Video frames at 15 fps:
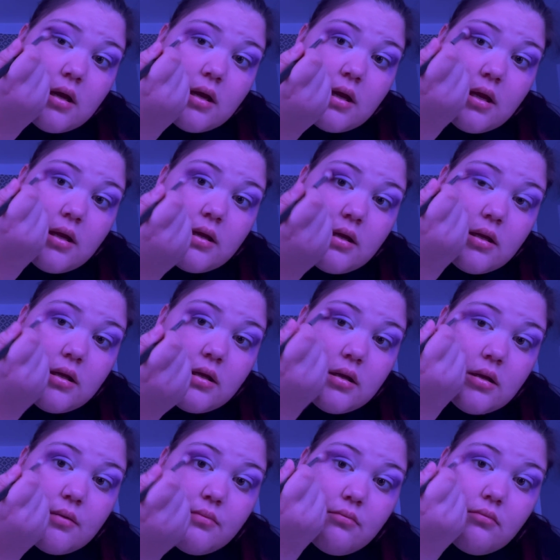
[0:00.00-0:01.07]

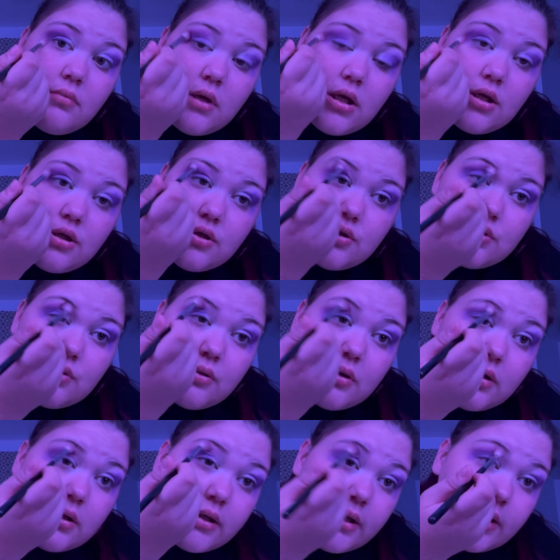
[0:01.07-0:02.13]
and um, make
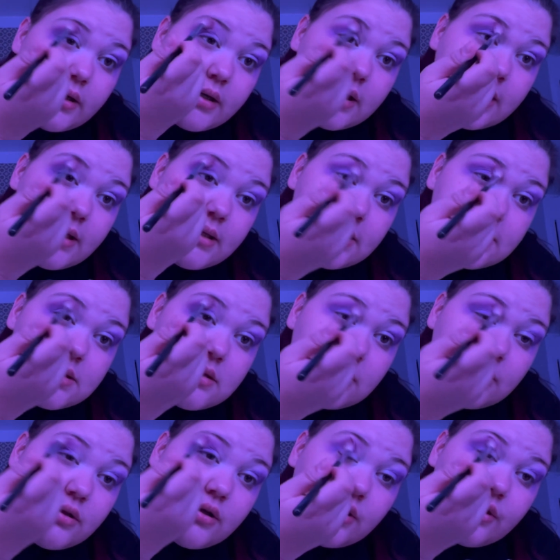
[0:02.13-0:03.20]
sure it doesn't
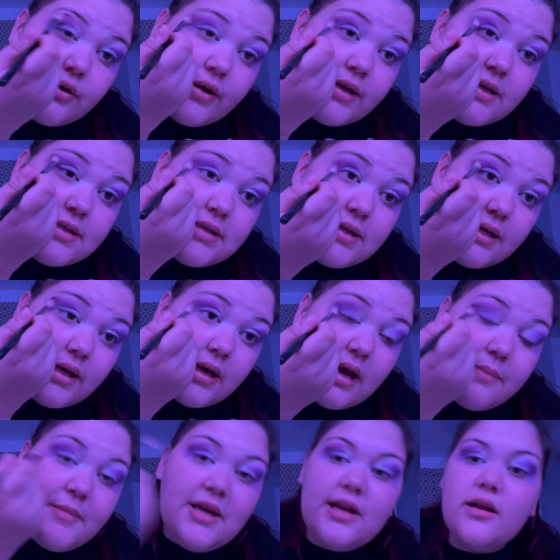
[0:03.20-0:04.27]
look crazy. I
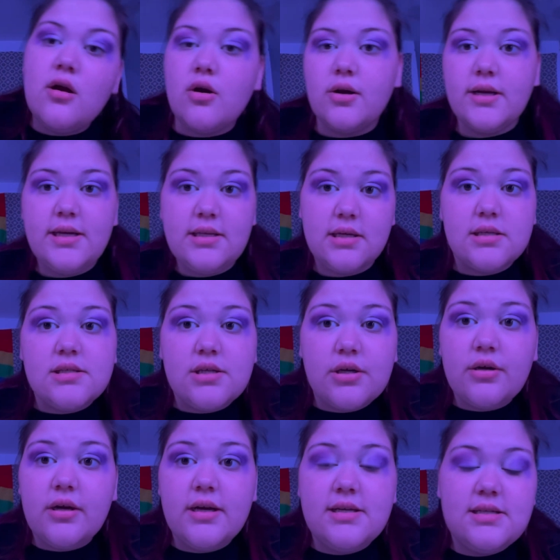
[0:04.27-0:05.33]
mean, it already does look
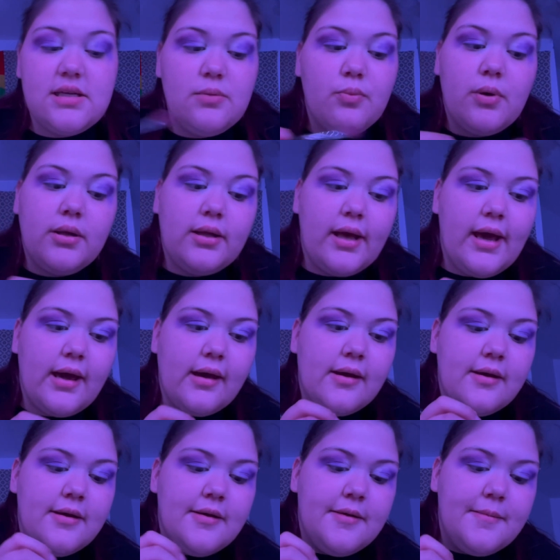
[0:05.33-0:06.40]
crazy, but like
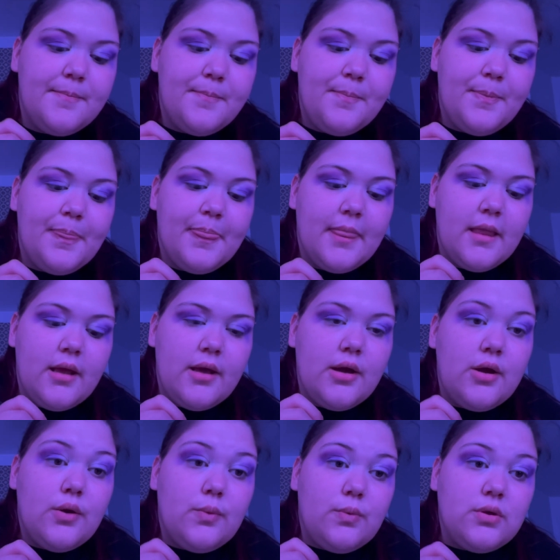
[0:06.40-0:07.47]

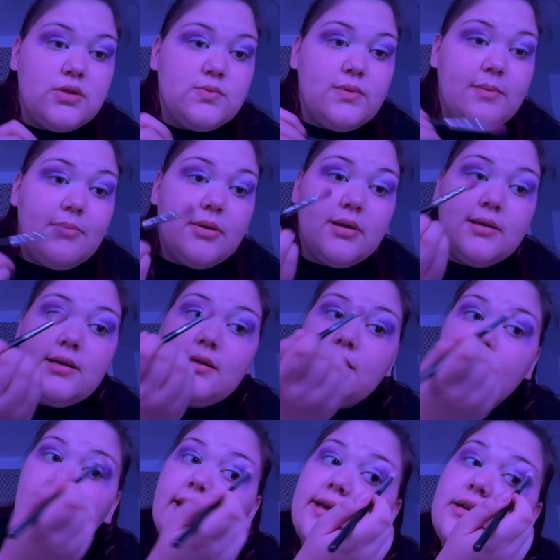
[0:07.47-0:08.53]
once we put on
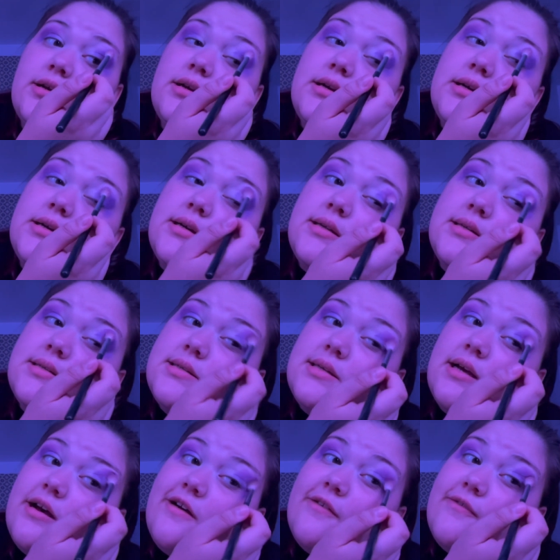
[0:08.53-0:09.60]
liner and
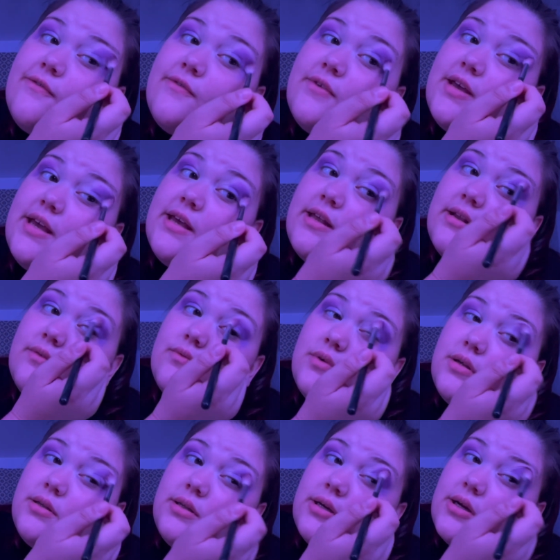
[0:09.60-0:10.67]
stuff, it
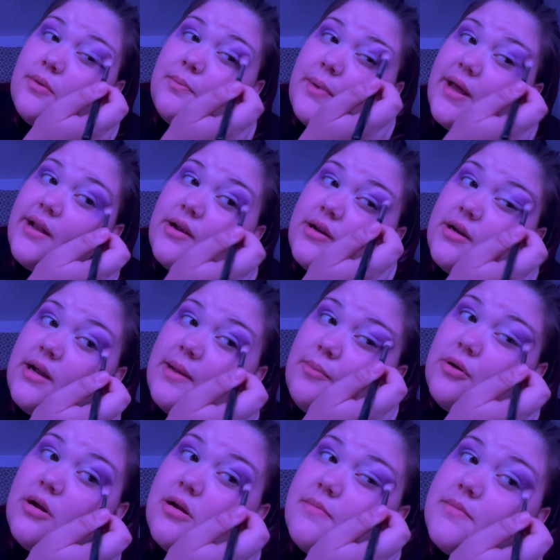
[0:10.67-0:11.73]
will look better, I
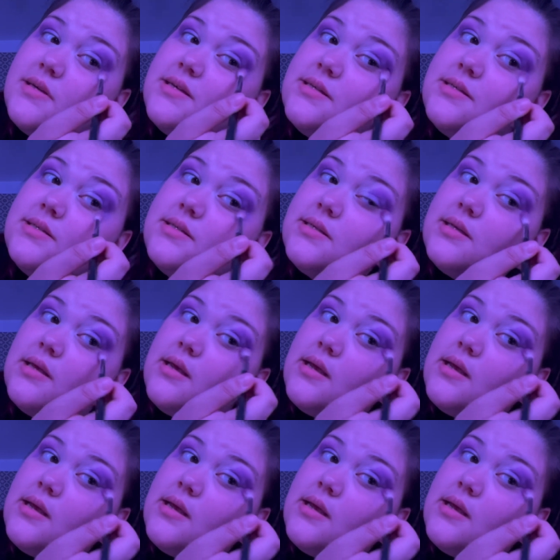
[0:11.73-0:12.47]
promise.